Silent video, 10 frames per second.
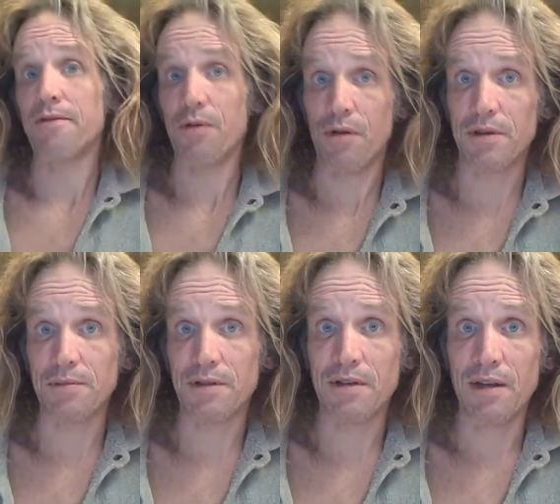
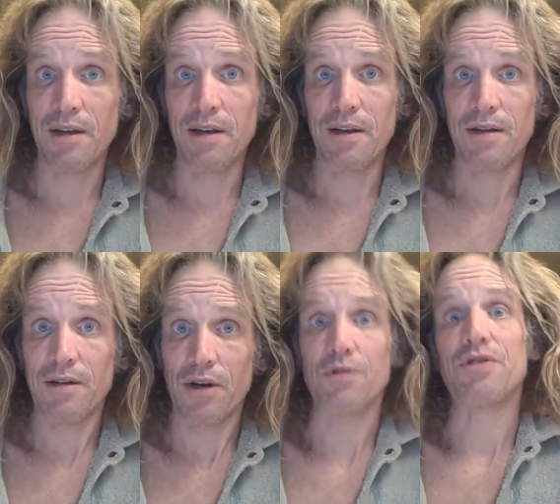forms.
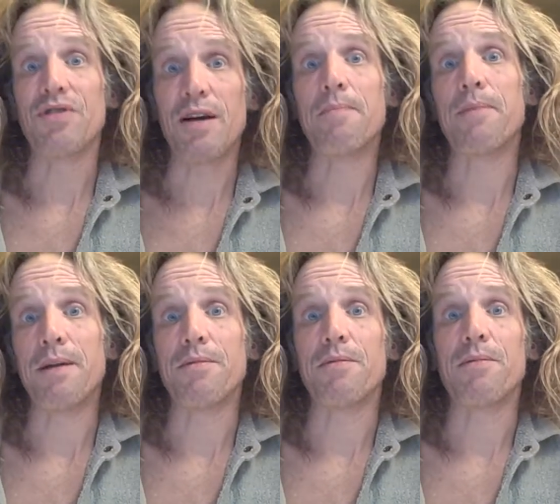No, some
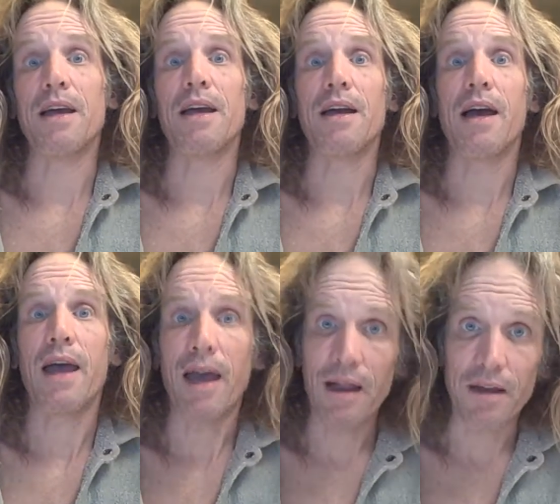people pay a
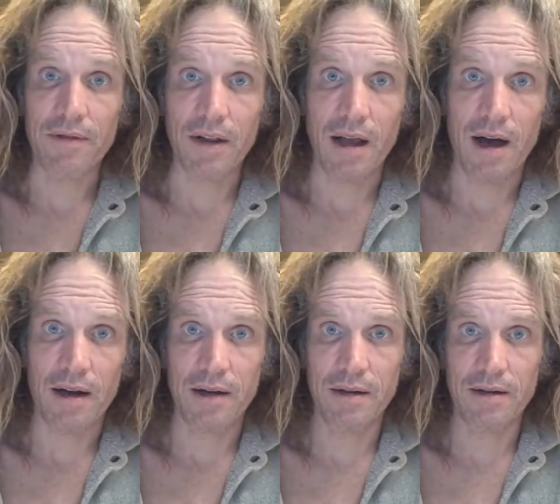hell of a
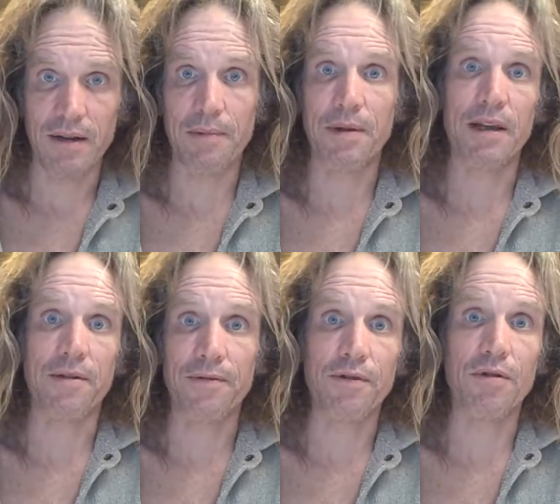lot. They pay
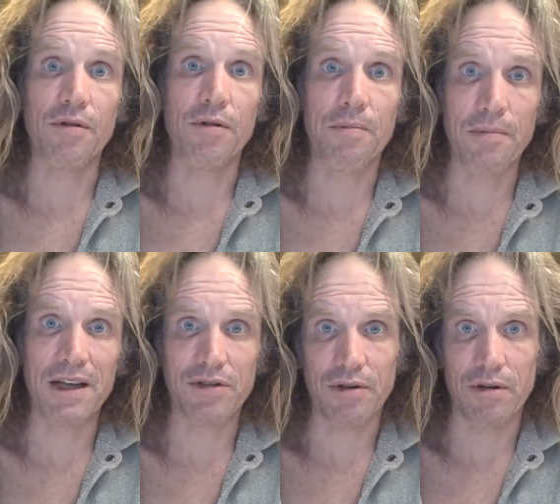the full
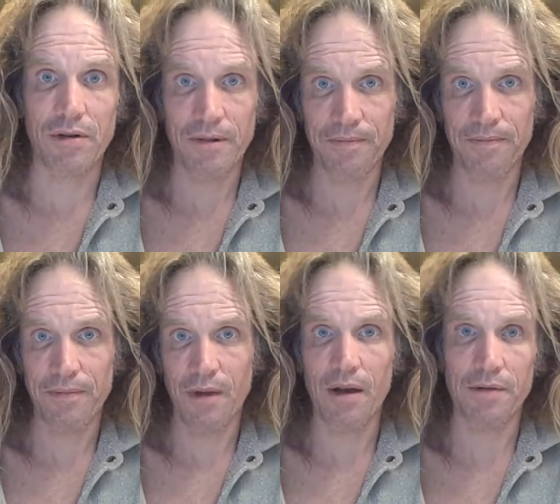measure
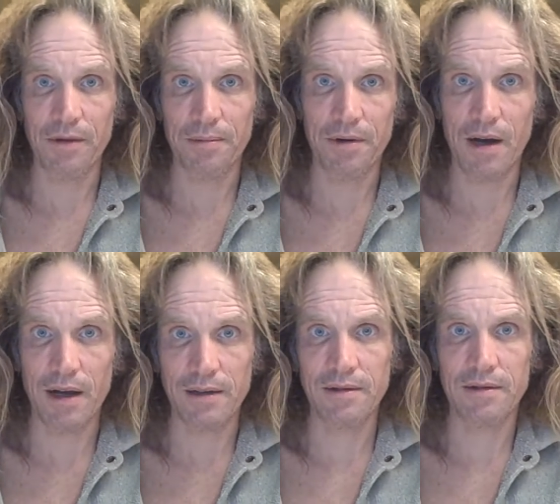of the
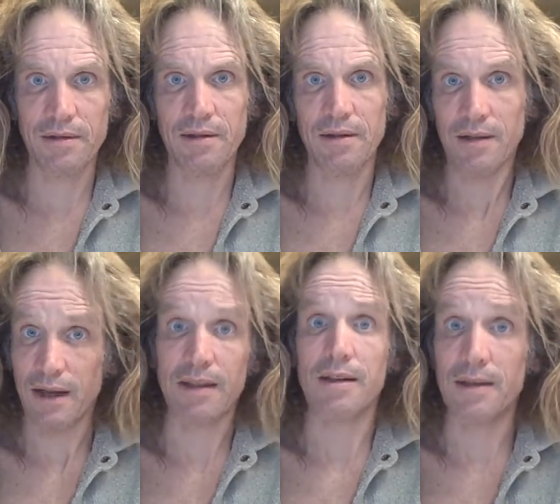price,
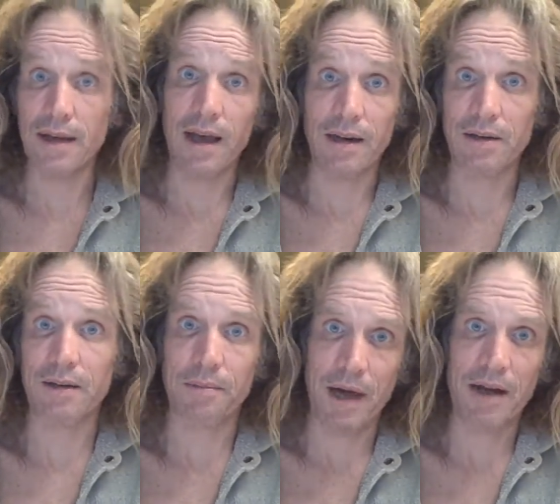like the dead on
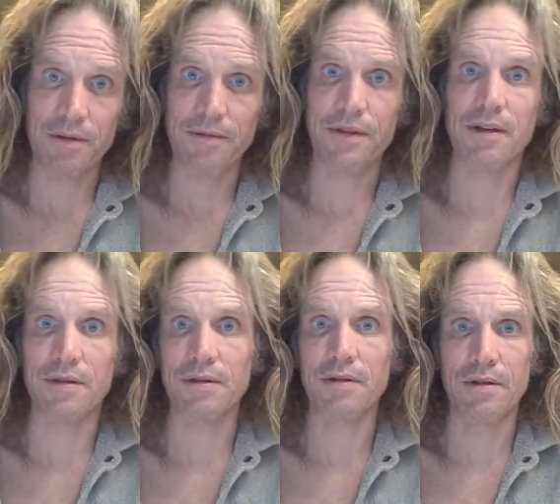the
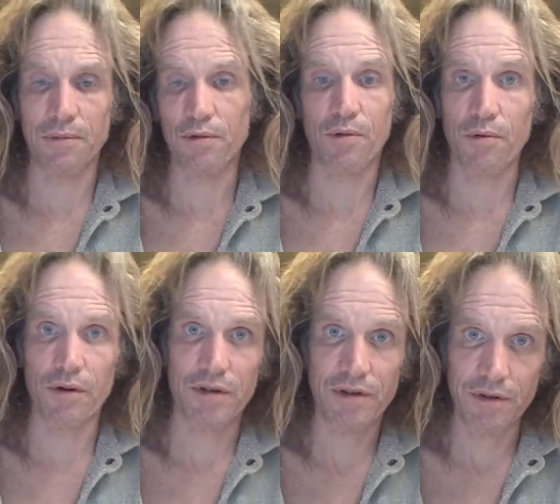battlefield in World
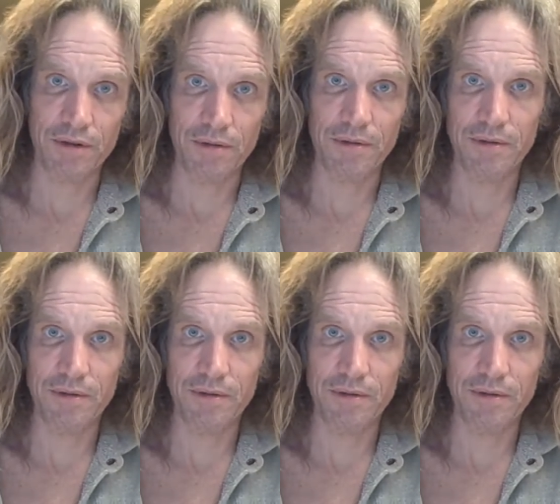War II.